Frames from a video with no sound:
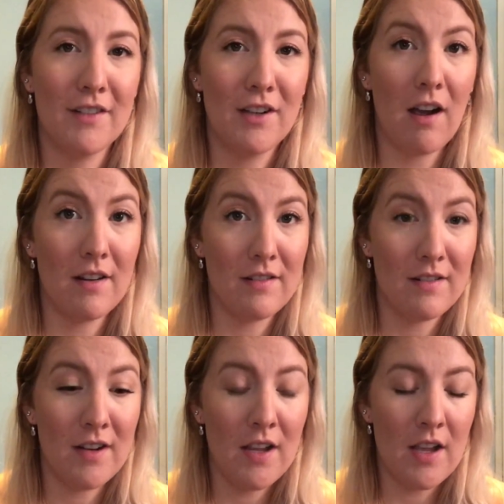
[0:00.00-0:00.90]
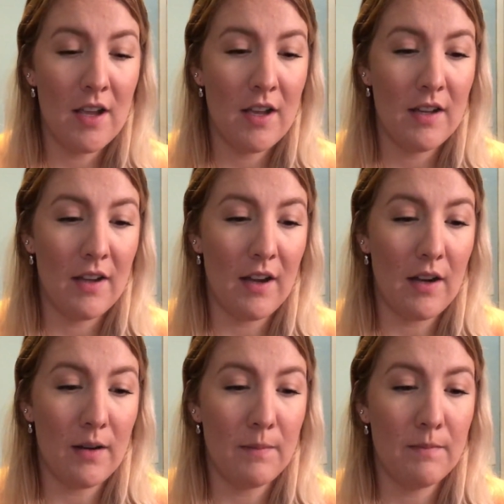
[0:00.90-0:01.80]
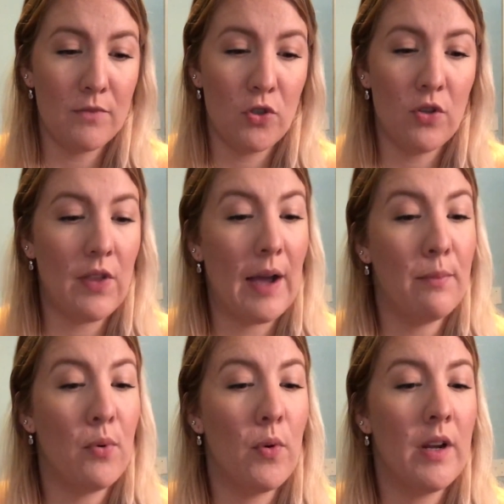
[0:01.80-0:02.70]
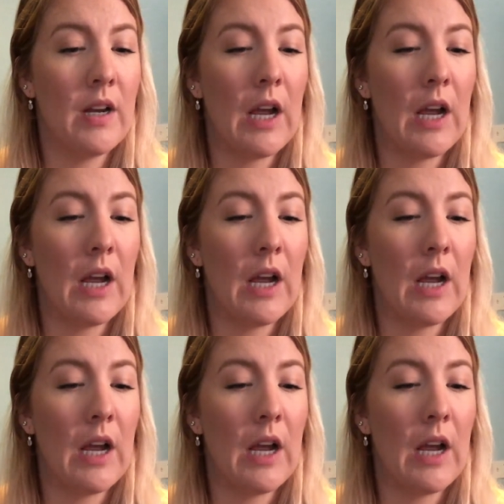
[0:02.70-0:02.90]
gotten to that point.